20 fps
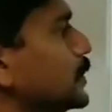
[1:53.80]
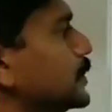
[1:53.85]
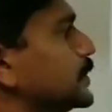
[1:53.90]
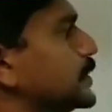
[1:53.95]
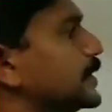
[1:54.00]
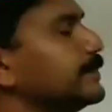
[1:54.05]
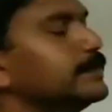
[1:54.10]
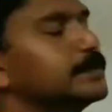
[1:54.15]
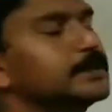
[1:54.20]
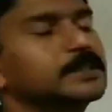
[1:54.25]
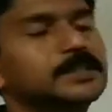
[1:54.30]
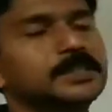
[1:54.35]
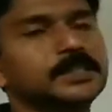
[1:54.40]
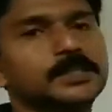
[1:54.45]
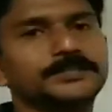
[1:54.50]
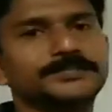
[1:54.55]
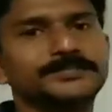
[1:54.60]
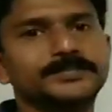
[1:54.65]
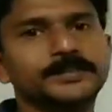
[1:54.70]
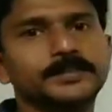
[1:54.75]
simple
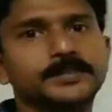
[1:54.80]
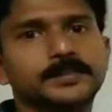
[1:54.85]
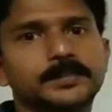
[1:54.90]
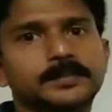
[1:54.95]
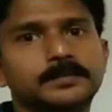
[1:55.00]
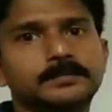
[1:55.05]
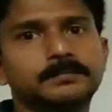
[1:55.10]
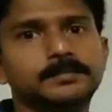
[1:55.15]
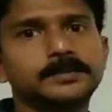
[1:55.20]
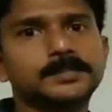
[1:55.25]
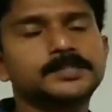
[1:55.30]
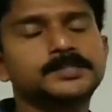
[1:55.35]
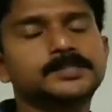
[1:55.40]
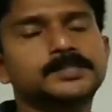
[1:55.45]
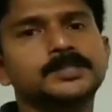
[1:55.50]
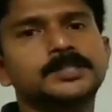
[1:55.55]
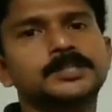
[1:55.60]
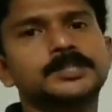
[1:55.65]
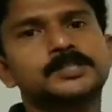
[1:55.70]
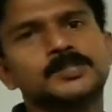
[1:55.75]
curve, but
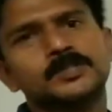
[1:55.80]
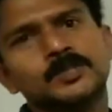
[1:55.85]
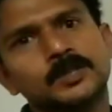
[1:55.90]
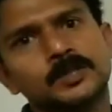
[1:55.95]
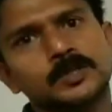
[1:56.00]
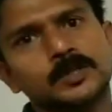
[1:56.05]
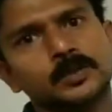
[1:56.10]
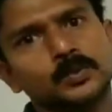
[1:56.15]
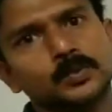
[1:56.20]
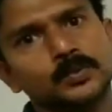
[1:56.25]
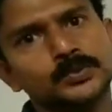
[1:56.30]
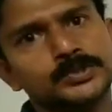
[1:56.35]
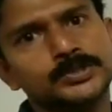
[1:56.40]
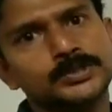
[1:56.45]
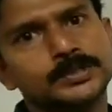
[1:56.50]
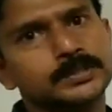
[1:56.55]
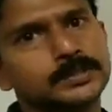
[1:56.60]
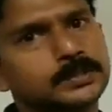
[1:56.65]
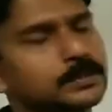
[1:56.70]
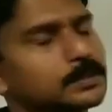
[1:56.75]
it is not
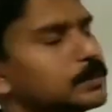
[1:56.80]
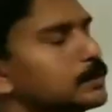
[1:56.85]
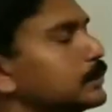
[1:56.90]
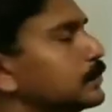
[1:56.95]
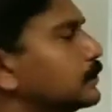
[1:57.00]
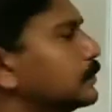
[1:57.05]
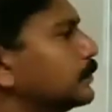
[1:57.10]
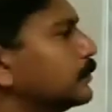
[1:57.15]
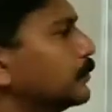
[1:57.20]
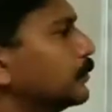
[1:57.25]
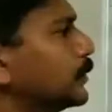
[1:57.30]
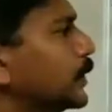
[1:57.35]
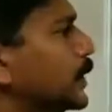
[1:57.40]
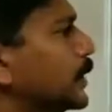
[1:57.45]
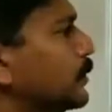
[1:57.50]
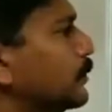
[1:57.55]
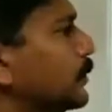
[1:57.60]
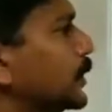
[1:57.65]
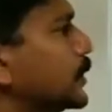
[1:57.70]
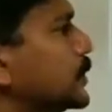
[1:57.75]
closed,
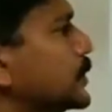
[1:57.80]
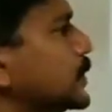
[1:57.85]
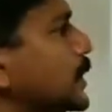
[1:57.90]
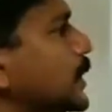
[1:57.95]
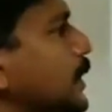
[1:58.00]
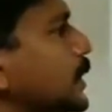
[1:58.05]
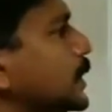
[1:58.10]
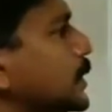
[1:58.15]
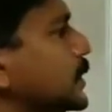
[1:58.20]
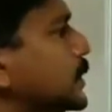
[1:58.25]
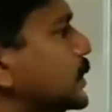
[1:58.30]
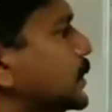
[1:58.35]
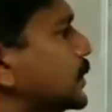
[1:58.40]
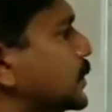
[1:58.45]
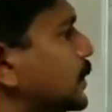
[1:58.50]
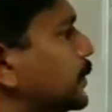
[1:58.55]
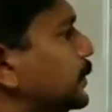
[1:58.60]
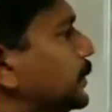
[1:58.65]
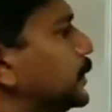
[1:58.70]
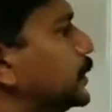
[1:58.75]
right? We can say it is a
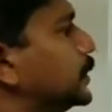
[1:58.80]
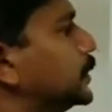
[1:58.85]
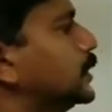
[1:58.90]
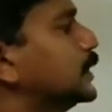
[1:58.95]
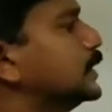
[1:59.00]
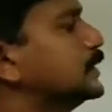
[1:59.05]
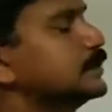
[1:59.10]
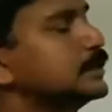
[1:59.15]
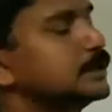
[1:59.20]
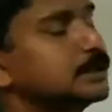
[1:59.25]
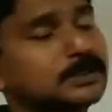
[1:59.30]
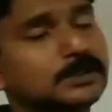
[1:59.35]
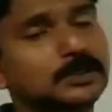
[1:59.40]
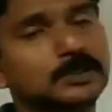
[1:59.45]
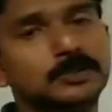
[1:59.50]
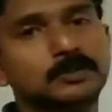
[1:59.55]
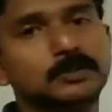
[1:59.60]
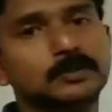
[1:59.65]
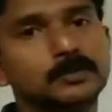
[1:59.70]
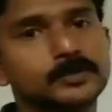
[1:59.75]
simple curve. It is
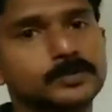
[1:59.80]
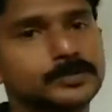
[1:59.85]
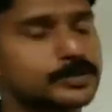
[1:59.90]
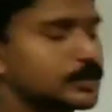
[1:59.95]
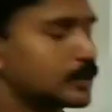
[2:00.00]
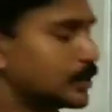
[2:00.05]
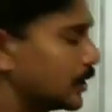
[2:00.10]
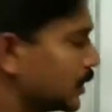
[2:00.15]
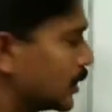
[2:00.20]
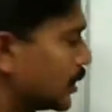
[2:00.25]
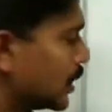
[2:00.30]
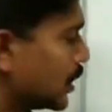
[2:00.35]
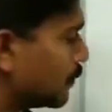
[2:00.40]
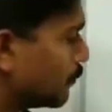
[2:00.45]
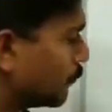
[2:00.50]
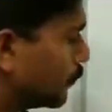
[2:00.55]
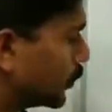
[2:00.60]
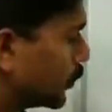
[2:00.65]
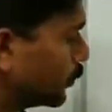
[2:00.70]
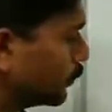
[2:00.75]
not closed.
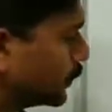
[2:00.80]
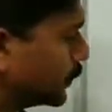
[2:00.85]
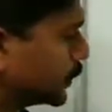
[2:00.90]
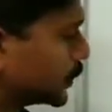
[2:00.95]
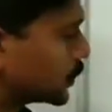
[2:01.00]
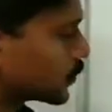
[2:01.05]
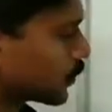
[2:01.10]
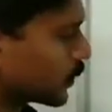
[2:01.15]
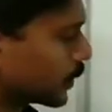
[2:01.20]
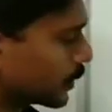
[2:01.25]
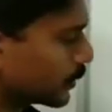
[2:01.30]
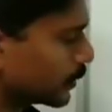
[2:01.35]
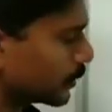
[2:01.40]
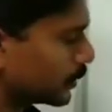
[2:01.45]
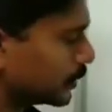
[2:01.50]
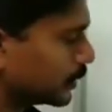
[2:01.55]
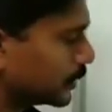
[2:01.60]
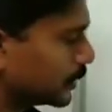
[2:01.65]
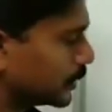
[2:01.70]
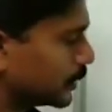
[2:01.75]
What about this one?
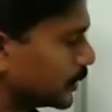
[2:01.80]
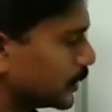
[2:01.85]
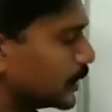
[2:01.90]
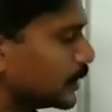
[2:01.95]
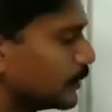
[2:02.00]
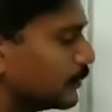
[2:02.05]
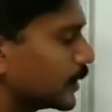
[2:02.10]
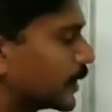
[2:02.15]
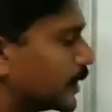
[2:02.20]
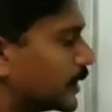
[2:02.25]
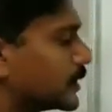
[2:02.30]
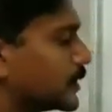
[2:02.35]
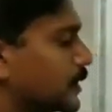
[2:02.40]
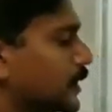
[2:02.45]
We can